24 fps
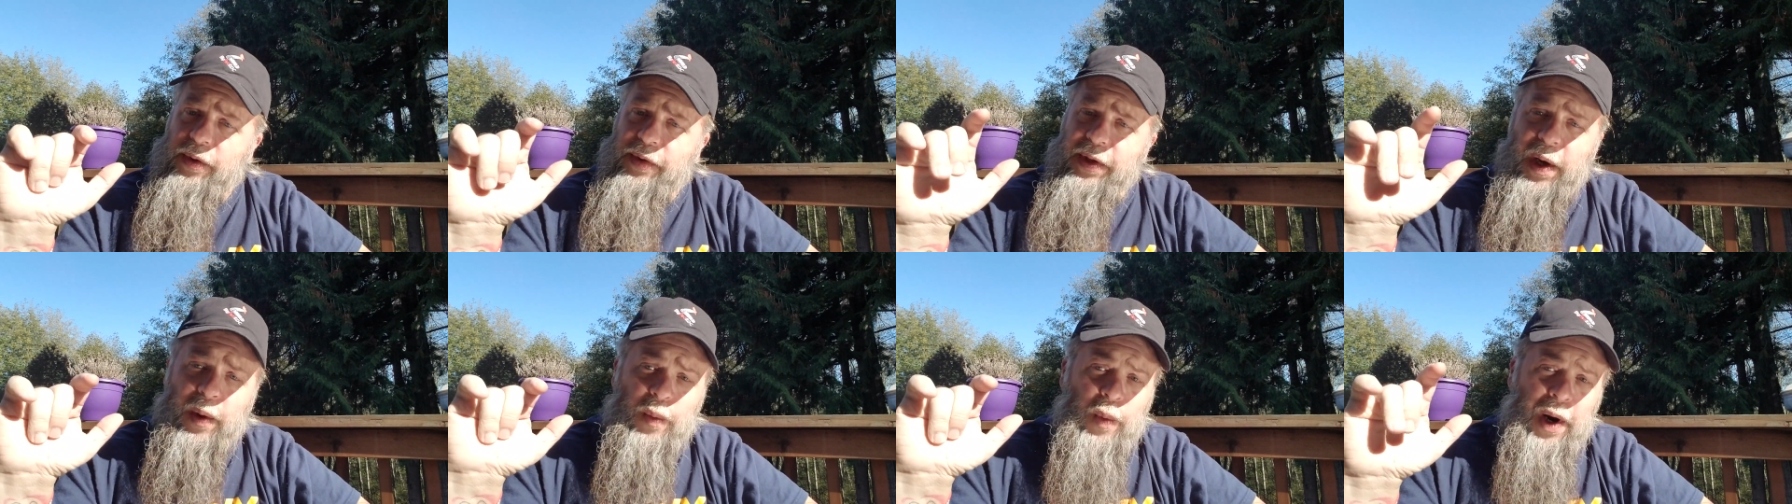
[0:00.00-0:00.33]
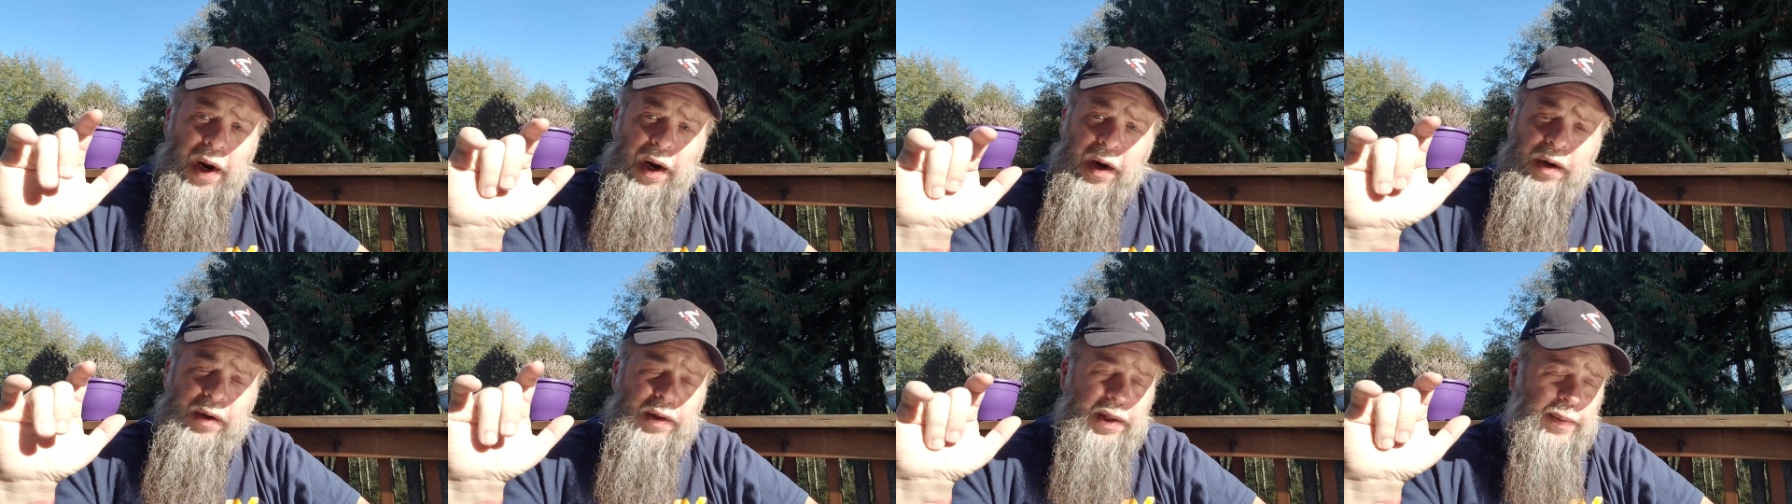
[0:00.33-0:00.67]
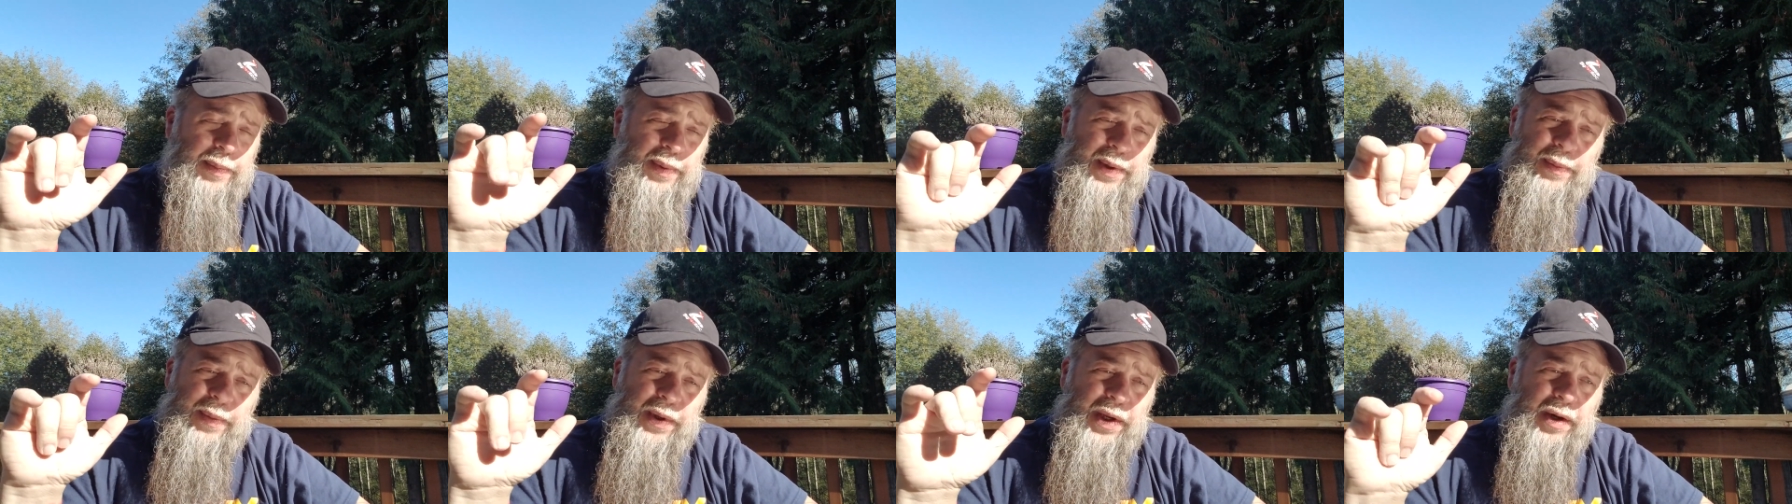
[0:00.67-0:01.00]
That wire
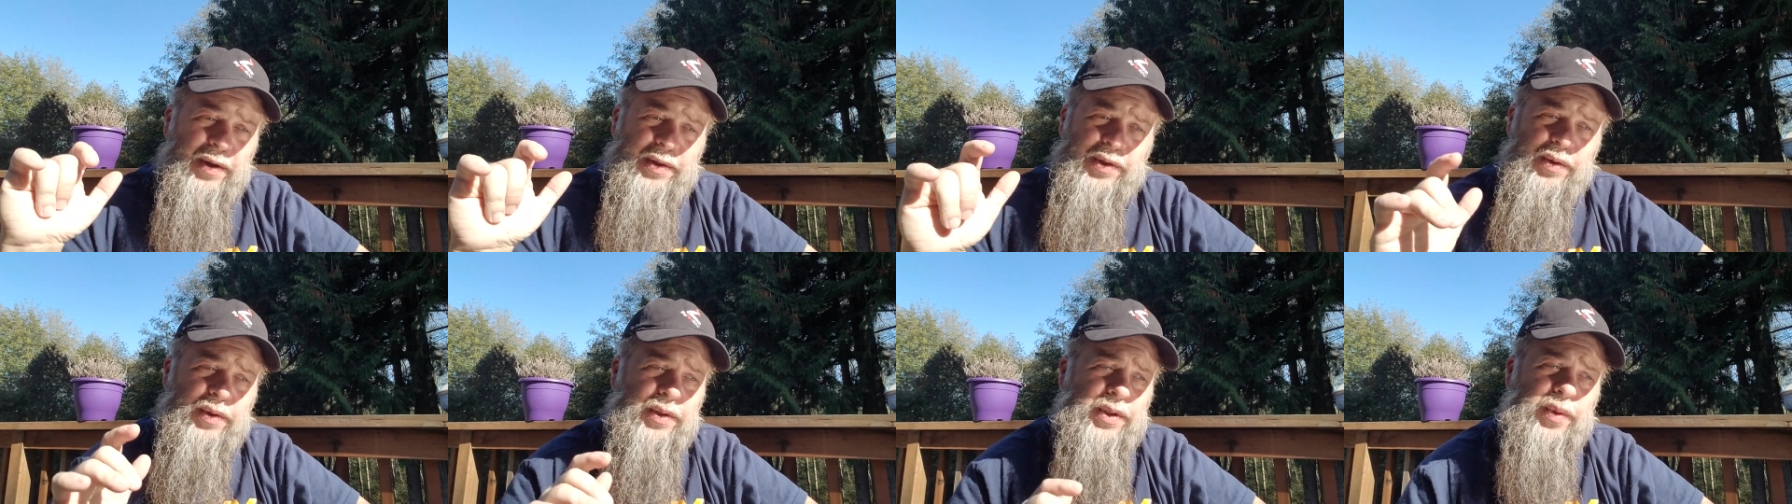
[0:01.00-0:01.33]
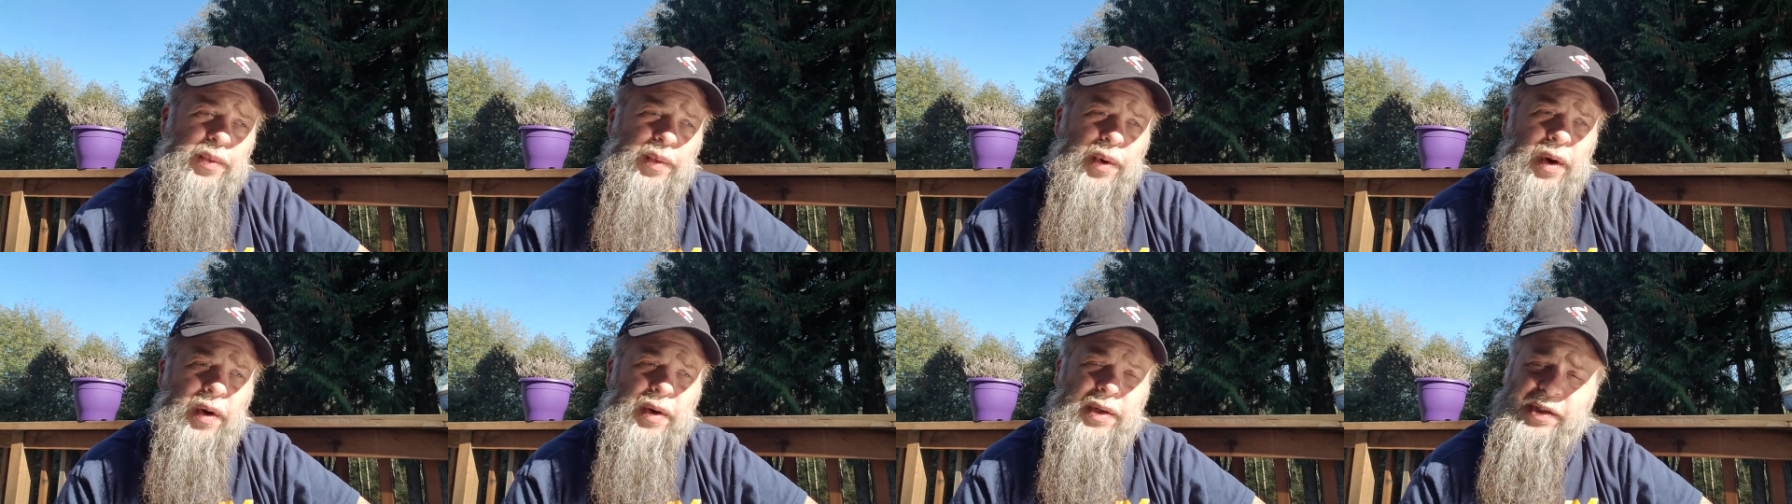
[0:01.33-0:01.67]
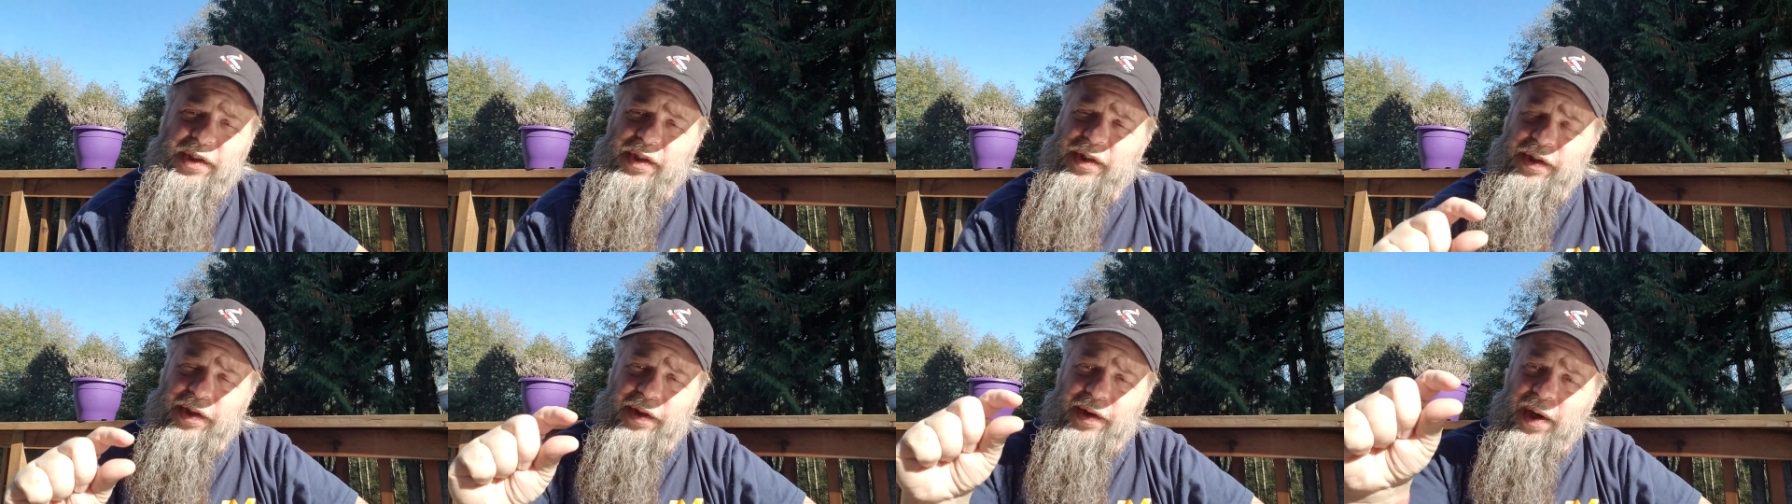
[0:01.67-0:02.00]
clip hit me all sorts of wrong. It
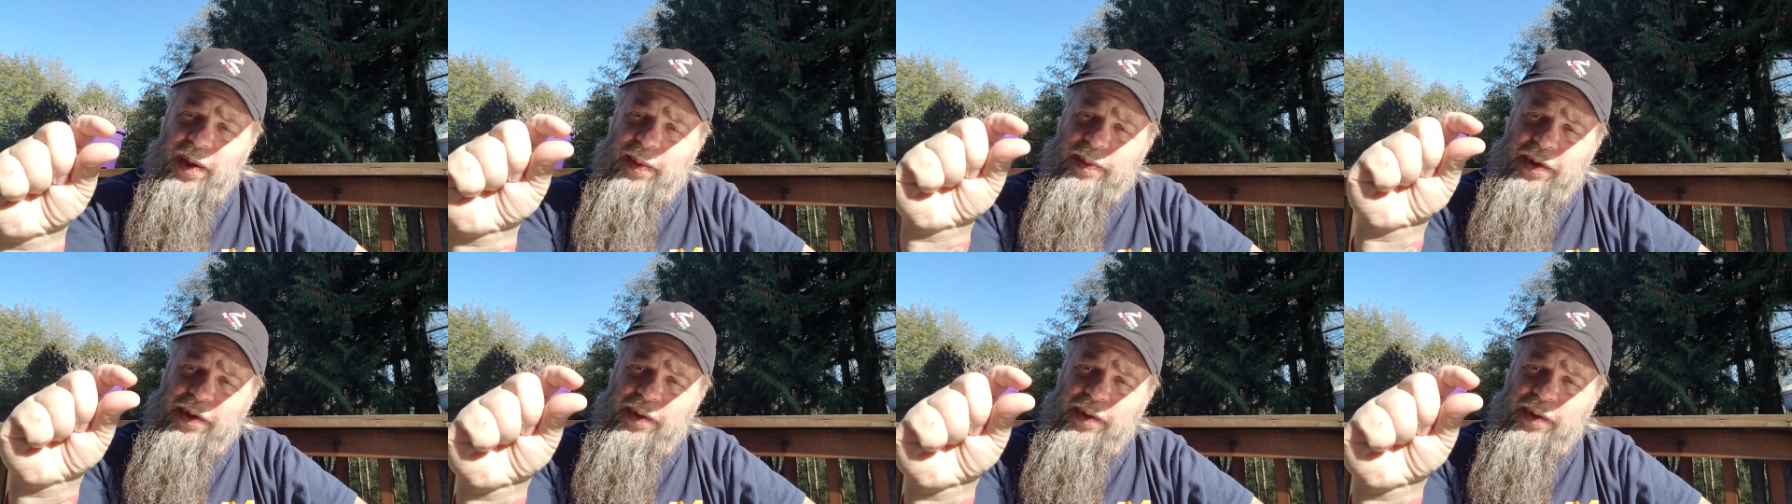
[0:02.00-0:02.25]
stood up